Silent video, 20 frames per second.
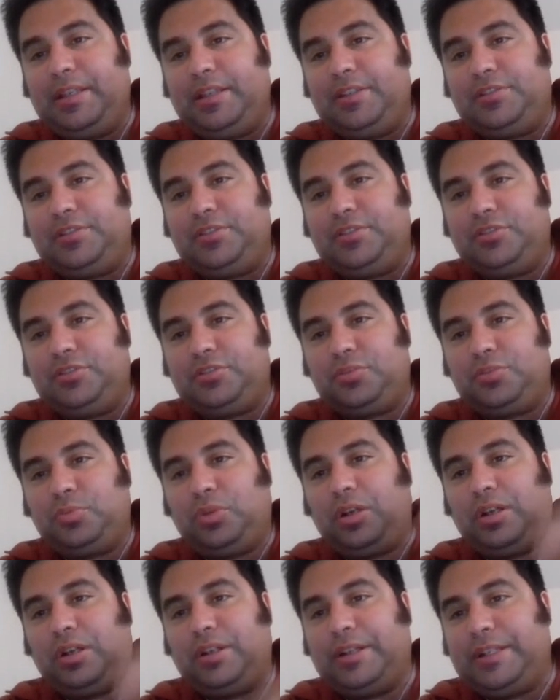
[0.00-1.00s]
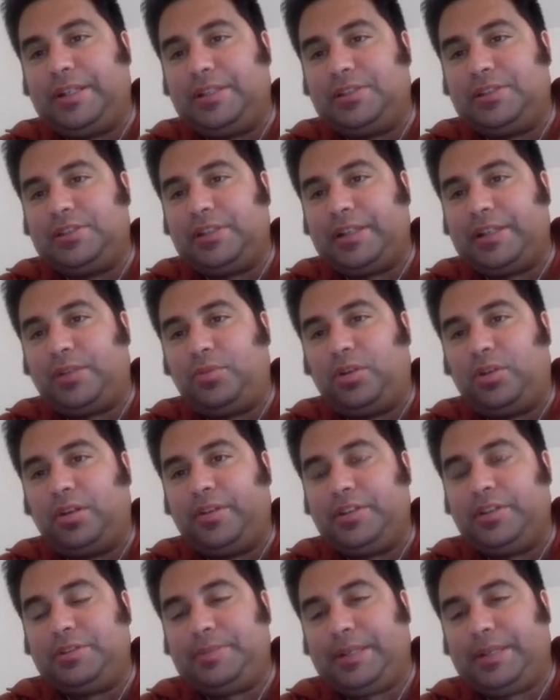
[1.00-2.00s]
is Suarez, like
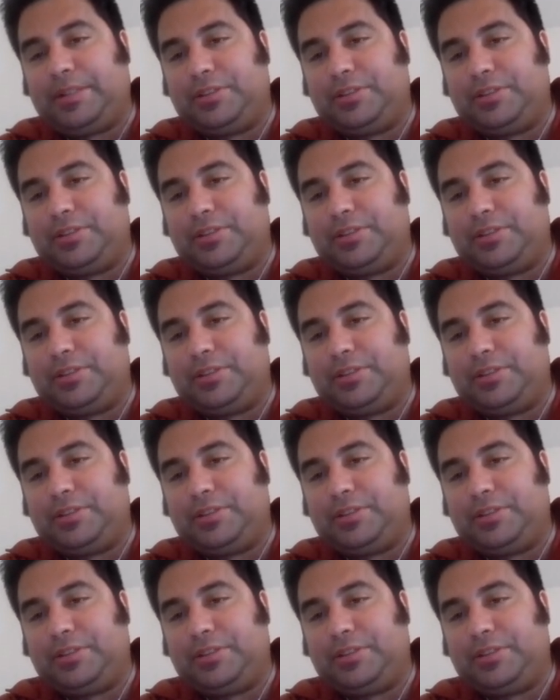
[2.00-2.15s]
Juarez,